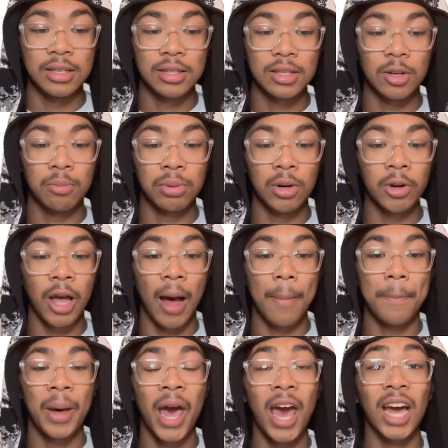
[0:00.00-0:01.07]
So bro
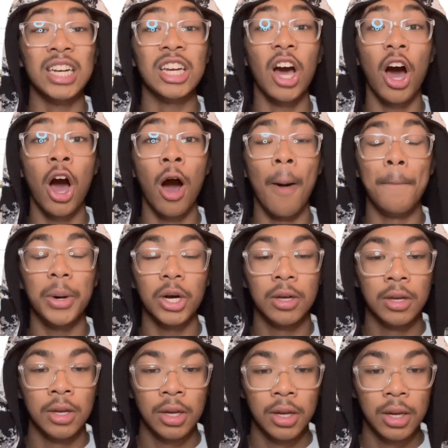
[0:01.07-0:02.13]
got packed up.
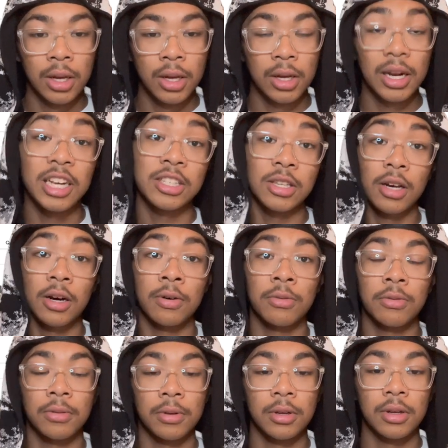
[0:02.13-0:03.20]
That's tough.
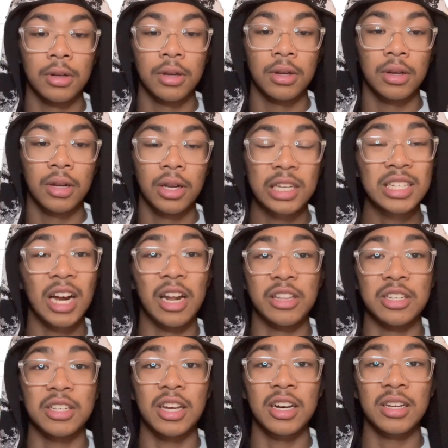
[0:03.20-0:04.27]
That's kind of
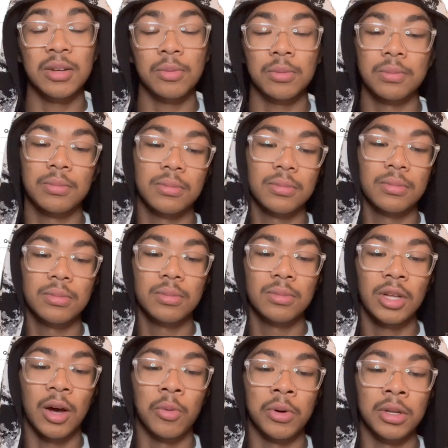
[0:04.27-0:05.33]
disgust.
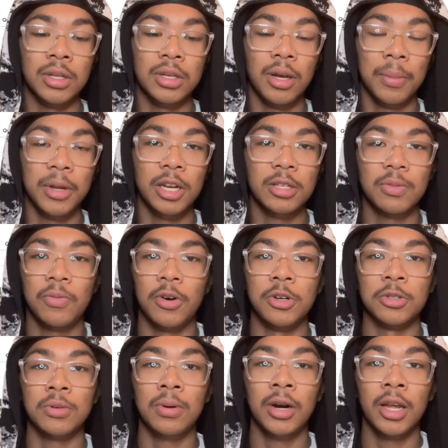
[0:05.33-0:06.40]
Not really. I mean, it's
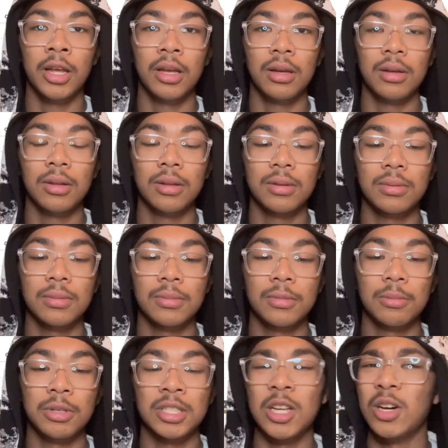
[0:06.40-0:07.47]
first grade.
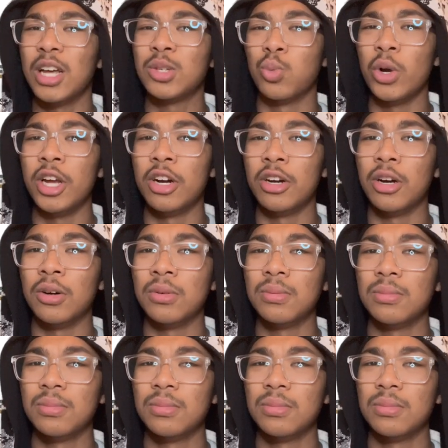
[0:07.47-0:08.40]
But still, that's weird, though.